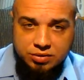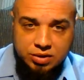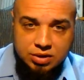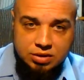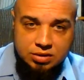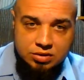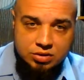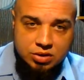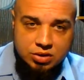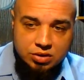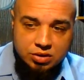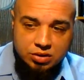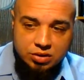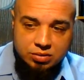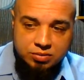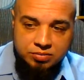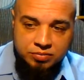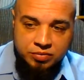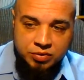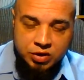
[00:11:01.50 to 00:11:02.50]
feelings hurt.
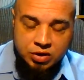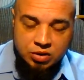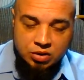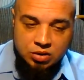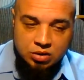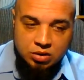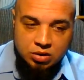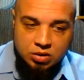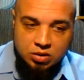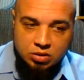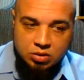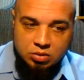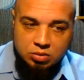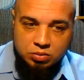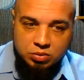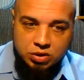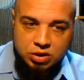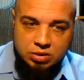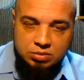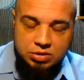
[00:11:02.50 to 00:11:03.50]

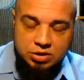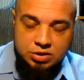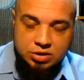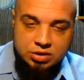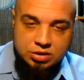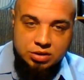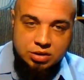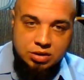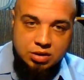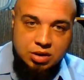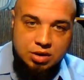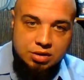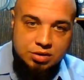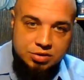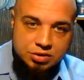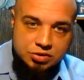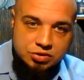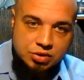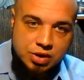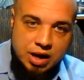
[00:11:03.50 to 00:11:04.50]
But I'm sensing a lot of
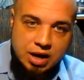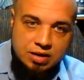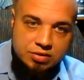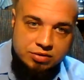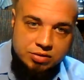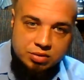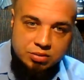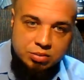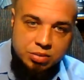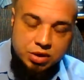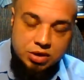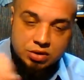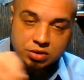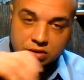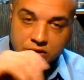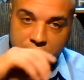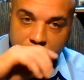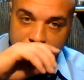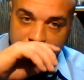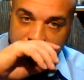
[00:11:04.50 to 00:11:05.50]
strife and
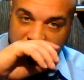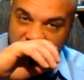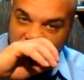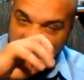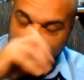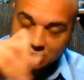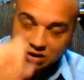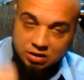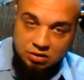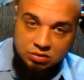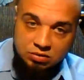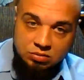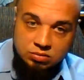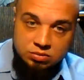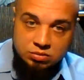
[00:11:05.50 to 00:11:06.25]
bitterness right now.